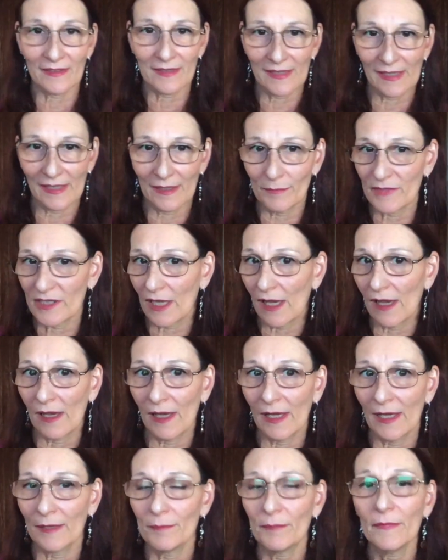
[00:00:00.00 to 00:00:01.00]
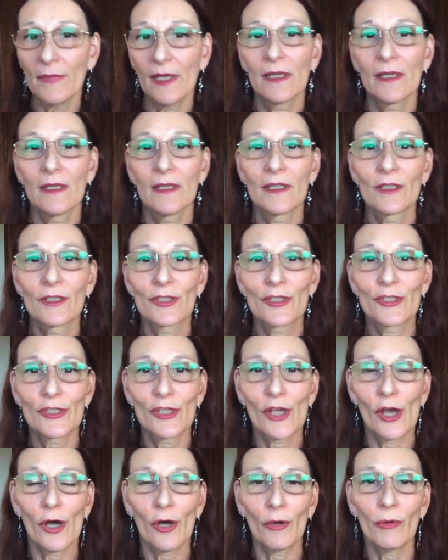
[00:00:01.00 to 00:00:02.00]
same time.
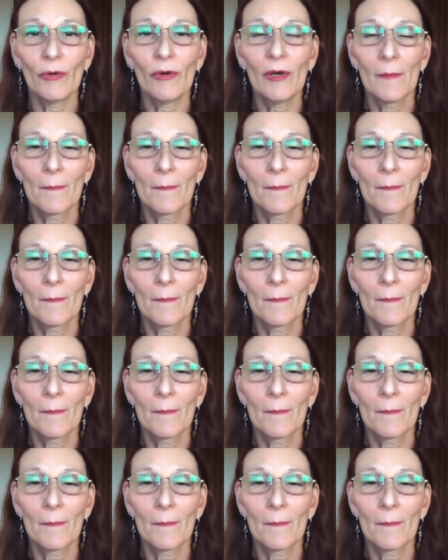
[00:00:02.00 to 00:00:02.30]
So